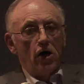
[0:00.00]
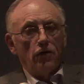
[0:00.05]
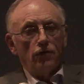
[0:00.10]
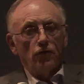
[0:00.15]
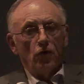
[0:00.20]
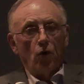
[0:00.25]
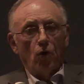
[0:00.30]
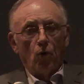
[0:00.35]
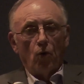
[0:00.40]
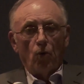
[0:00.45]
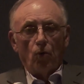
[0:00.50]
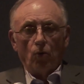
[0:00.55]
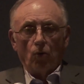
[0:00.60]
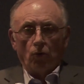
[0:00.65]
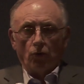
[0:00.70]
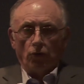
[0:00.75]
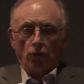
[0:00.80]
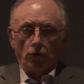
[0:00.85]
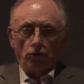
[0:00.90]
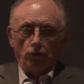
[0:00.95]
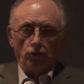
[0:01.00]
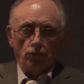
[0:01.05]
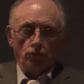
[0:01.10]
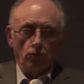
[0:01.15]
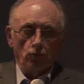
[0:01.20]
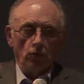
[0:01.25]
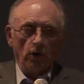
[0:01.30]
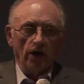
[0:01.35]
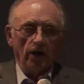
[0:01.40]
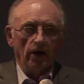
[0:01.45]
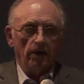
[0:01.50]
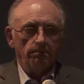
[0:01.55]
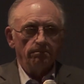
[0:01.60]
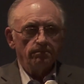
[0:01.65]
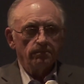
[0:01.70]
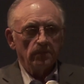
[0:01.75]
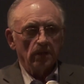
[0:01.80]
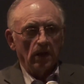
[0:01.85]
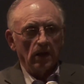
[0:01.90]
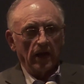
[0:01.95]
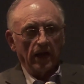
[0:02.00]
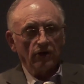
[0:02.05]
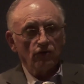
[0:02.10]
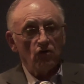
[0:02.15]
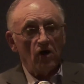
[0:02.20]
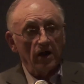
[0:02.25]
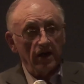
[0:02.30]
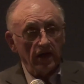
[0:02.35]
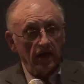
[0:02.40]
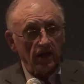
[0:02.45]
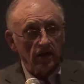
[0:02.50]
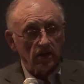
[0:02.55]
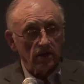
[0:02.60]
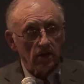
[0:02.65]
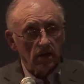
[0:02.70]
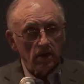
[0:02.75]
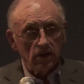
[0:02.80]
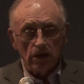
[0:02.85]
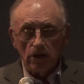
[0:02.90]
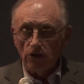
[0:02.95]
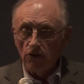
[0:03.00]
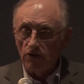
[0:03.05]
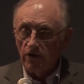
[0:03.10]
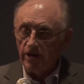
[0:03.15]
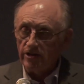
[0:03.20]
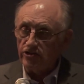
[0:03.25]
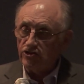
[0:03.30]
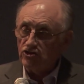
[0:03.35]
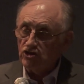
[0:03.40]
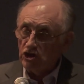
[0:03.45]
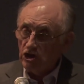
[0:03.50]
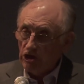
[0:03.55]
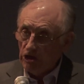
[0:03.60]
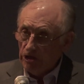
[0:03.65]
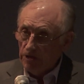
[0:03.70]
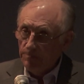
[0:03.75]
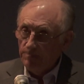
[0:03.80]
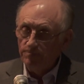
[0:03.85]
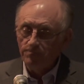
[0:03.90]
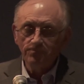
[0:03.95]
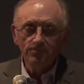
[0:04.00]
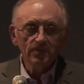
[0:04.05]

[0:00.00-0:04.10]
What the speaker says: the whole new electronic and internet scene,